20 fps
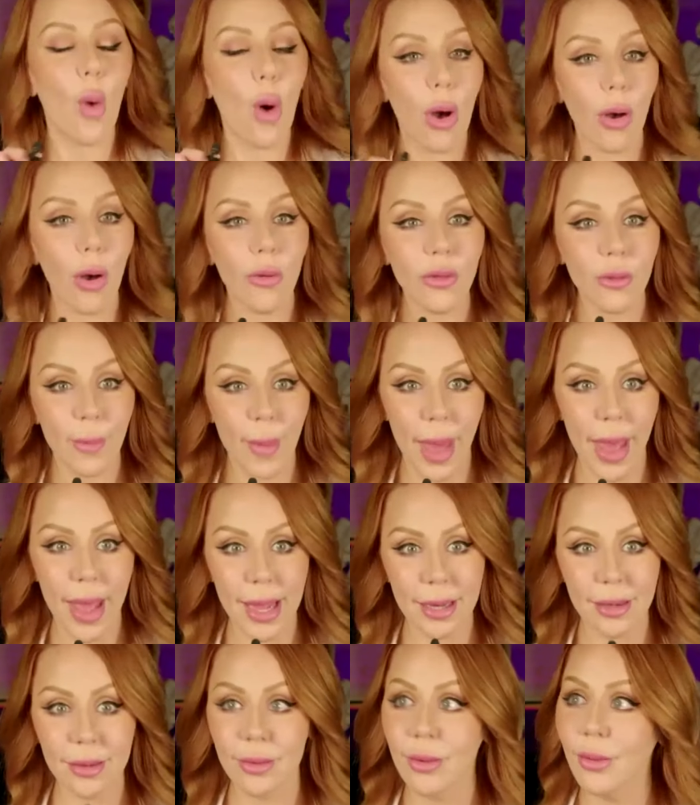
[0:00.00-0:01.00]
all the
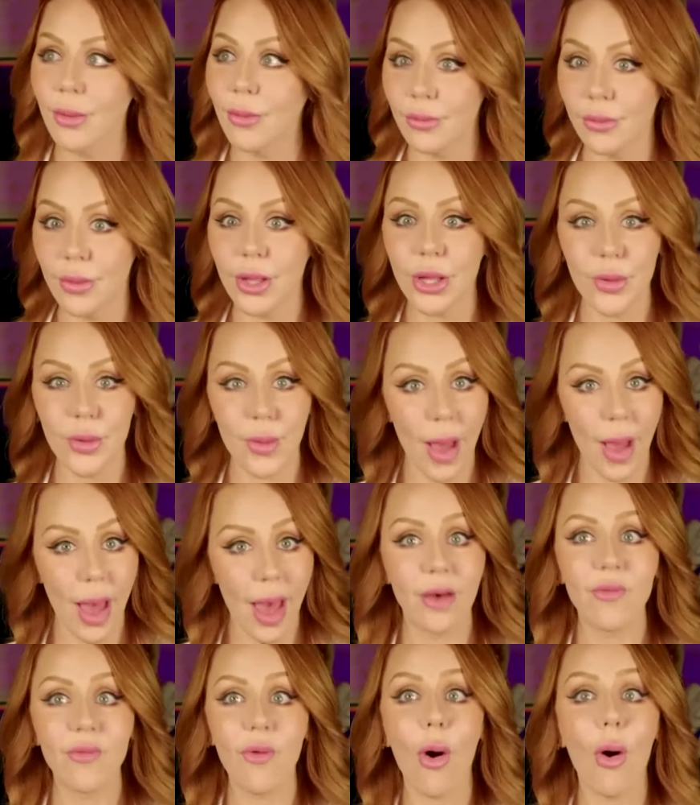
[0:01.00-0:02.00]
pain that you
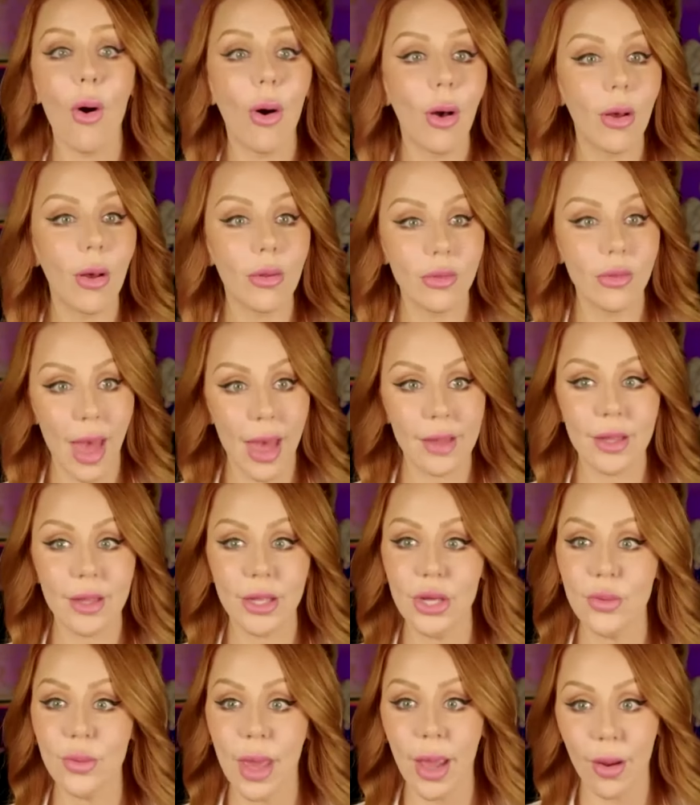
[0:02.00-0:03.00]
have, all that that
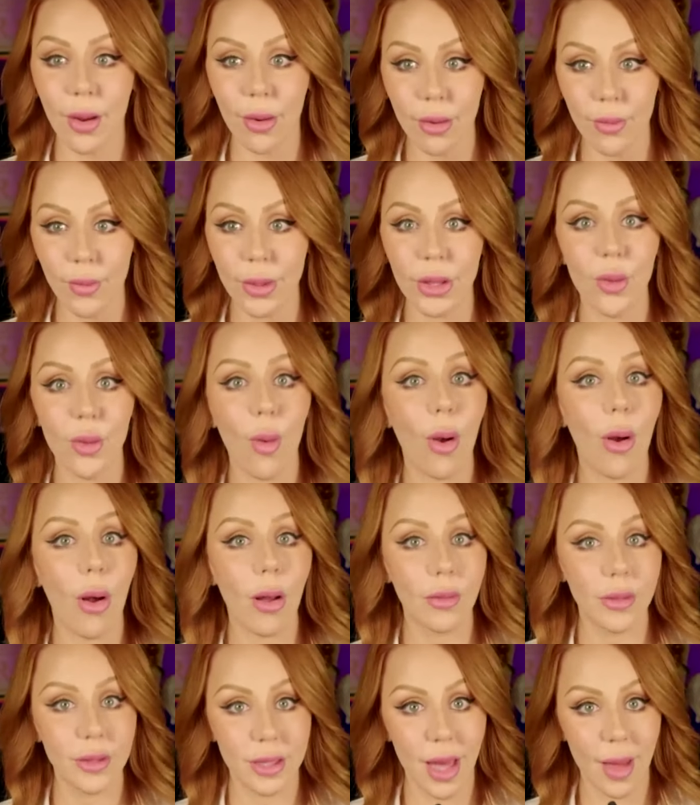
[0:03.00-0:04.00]
you carry with you all
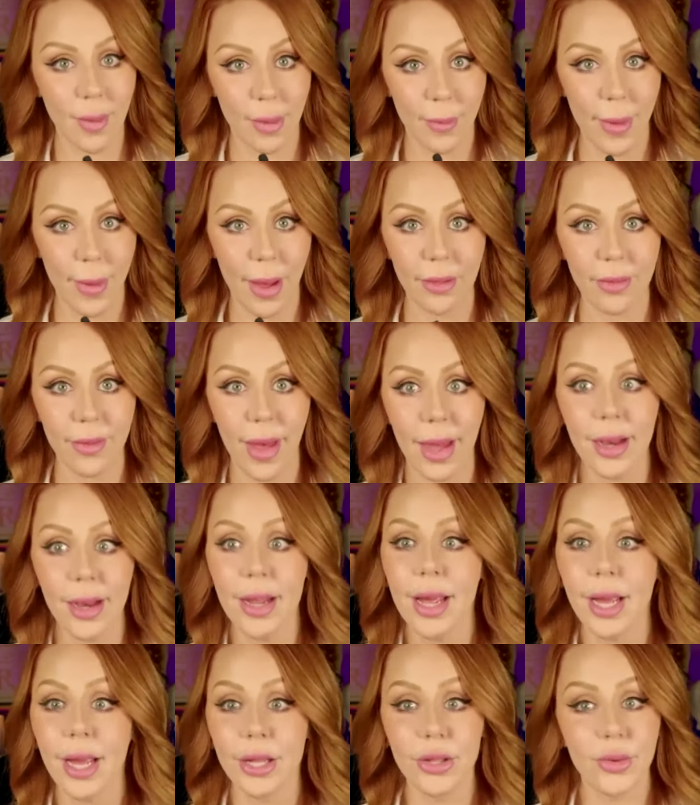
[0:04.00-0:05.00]
the time about that,
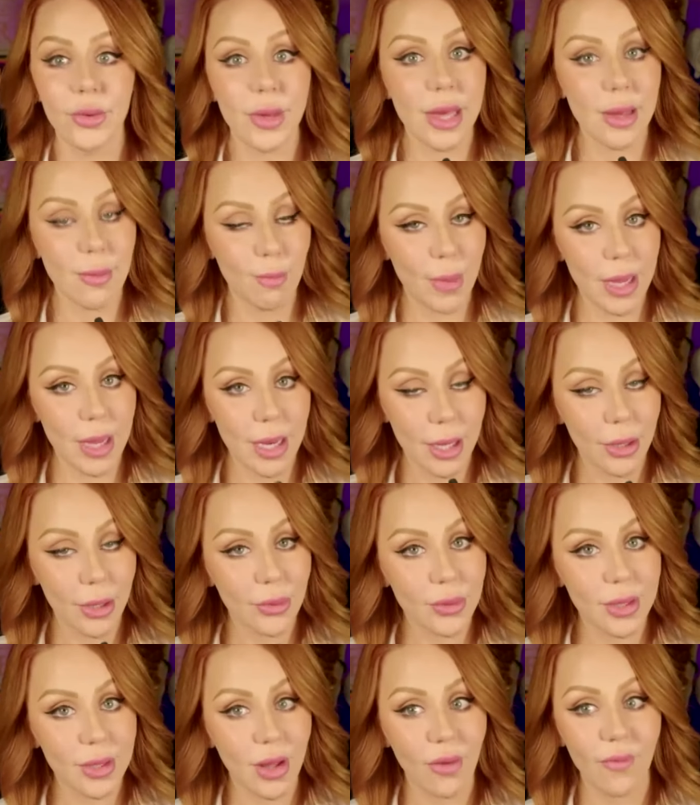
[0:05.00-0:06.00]
and you keep beating
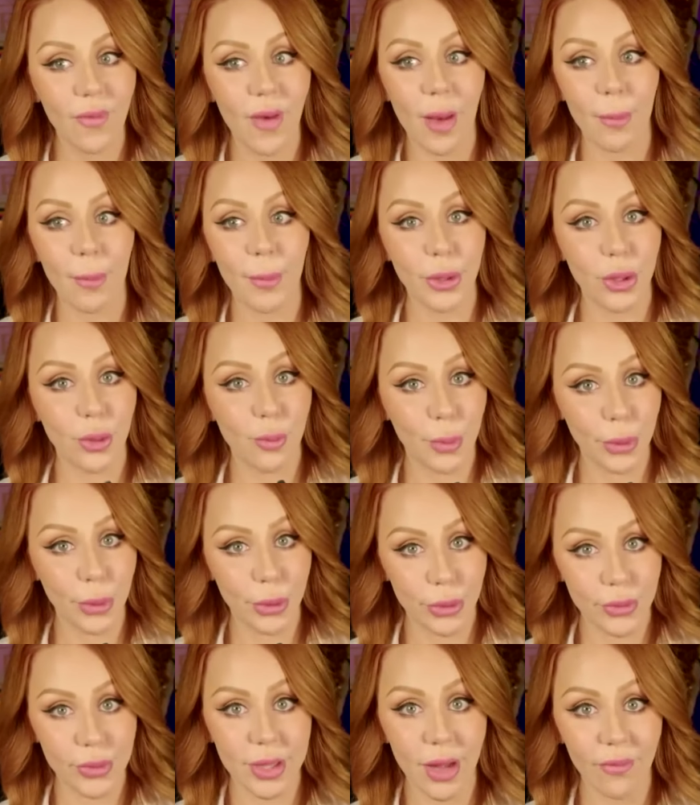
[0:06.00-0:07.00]
yourself up and you put
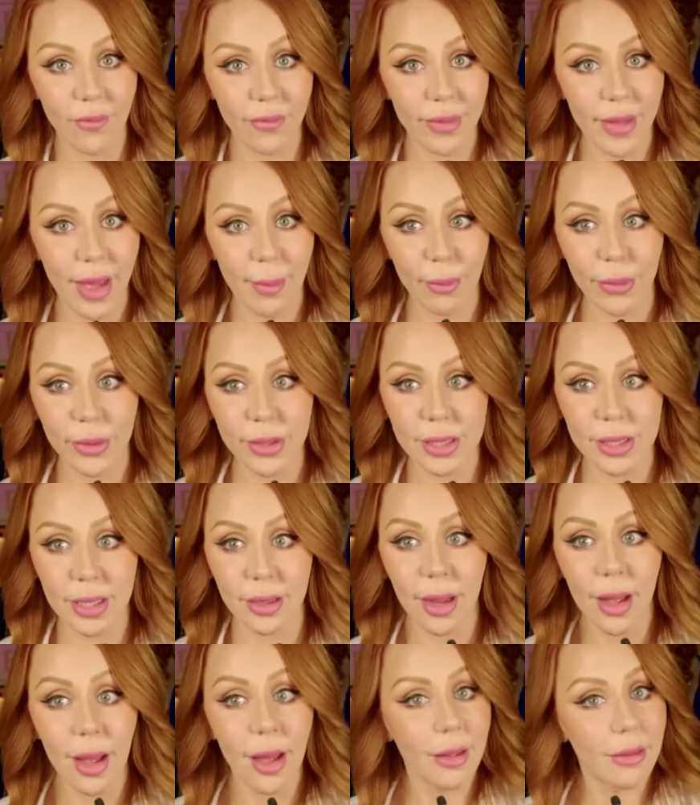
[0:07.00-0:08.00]
yourself in that prison,
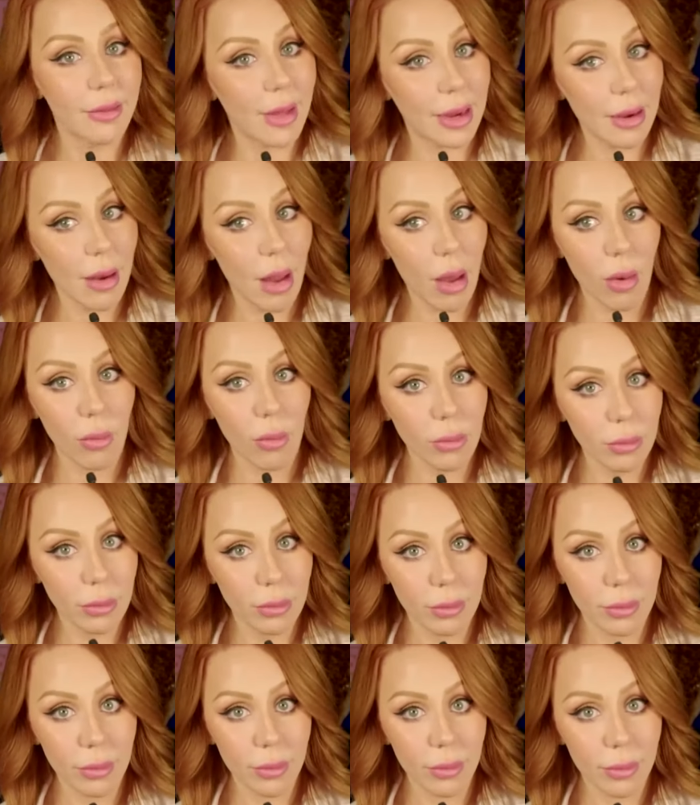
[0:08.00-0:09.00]
they know.
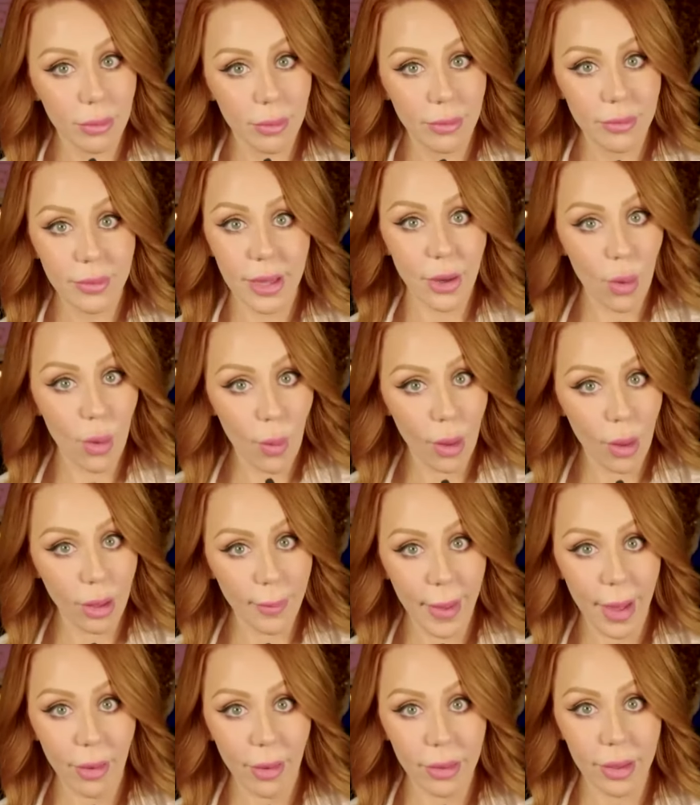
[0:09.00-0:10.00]
They know all
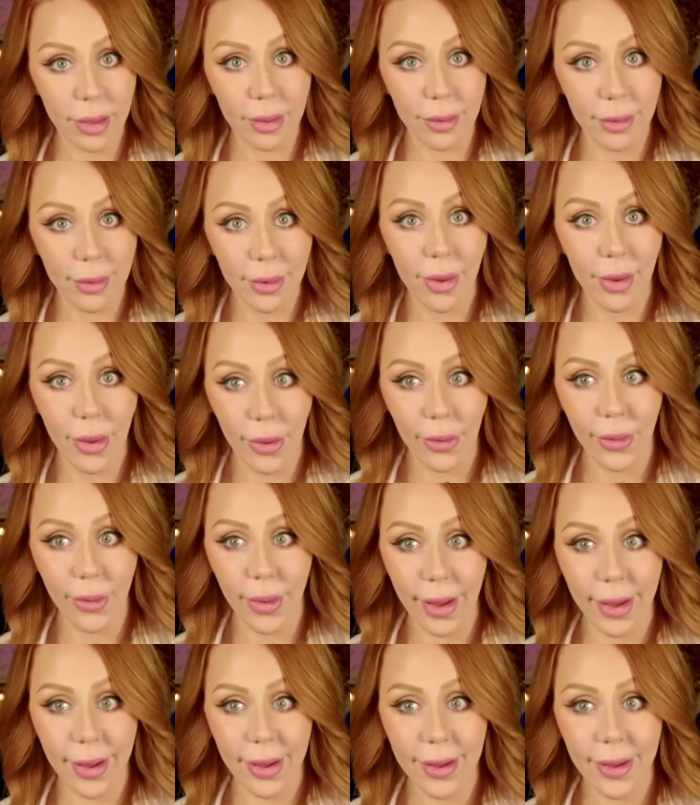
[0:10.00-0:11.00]
about it.
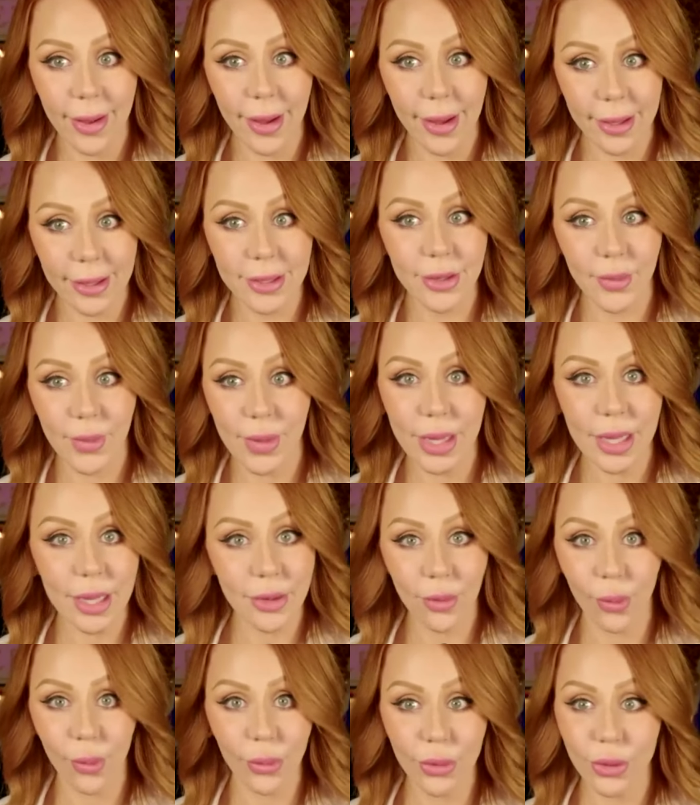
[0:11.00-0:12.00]
Okay. And so he
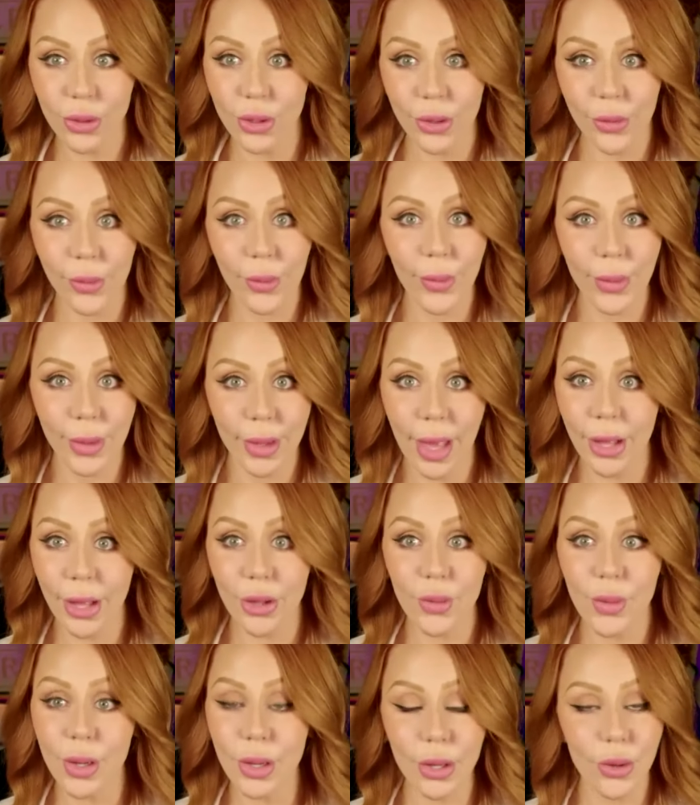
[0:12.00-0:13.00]
adores you. Yeah, you
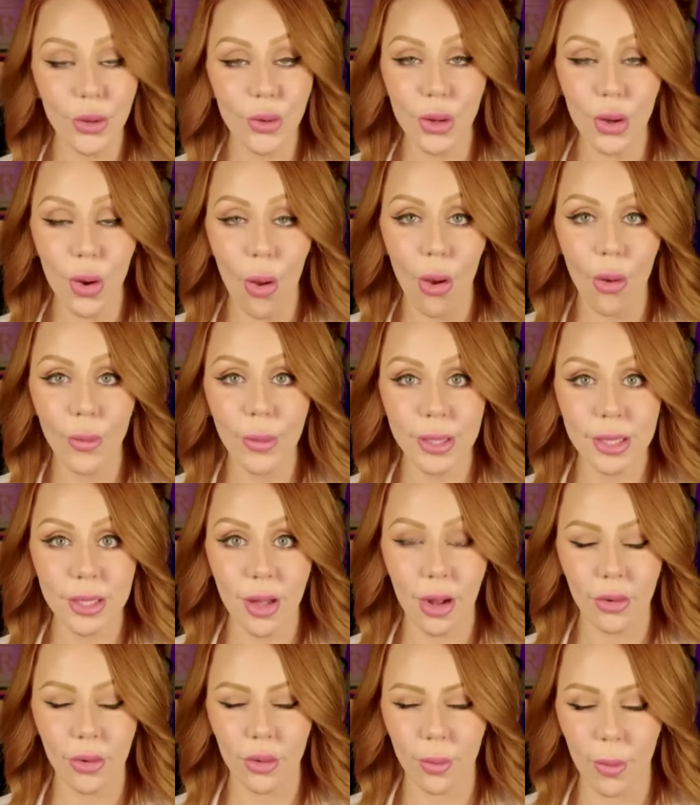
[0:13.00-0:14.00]
can you can always
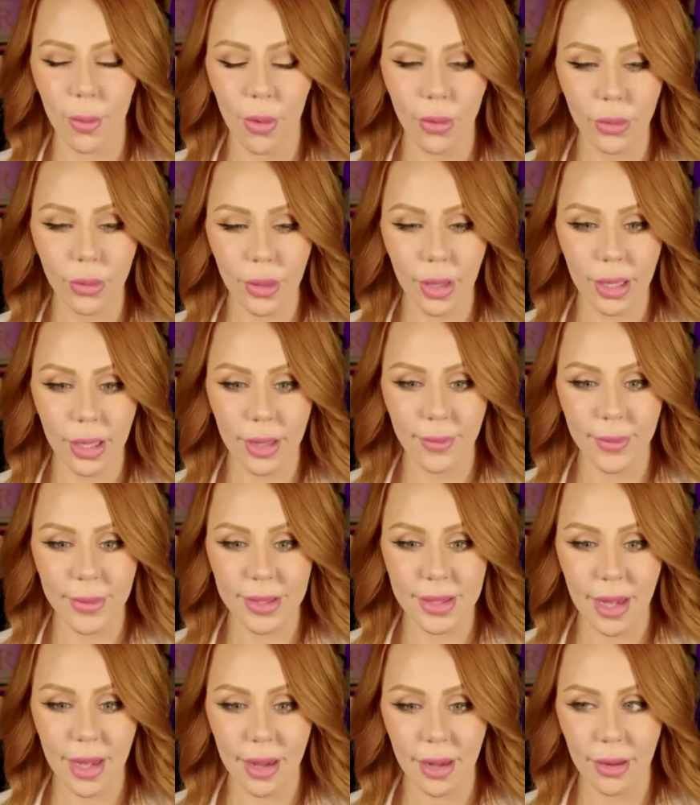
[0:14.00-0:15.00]
talk to him. Hold on, give me a
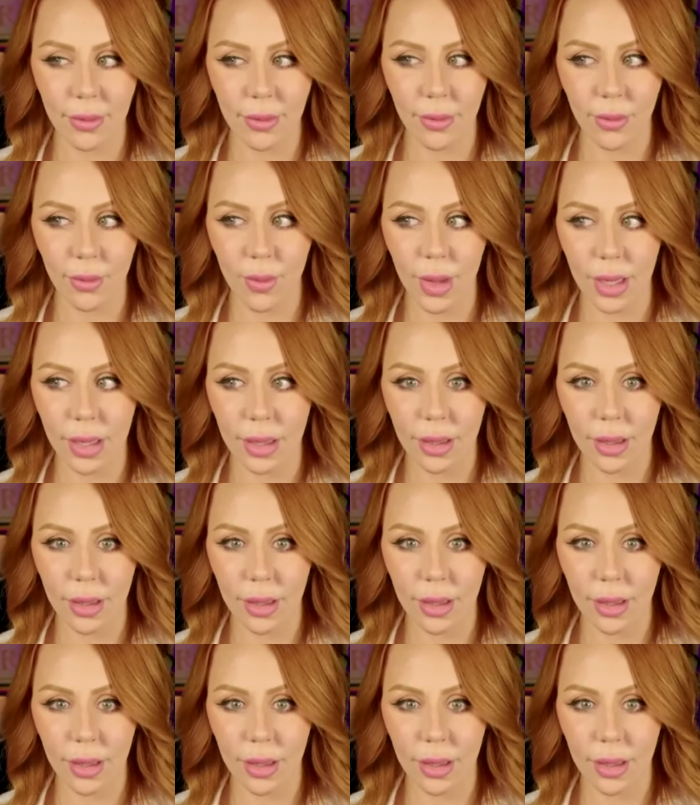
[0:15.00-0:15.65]
second. What?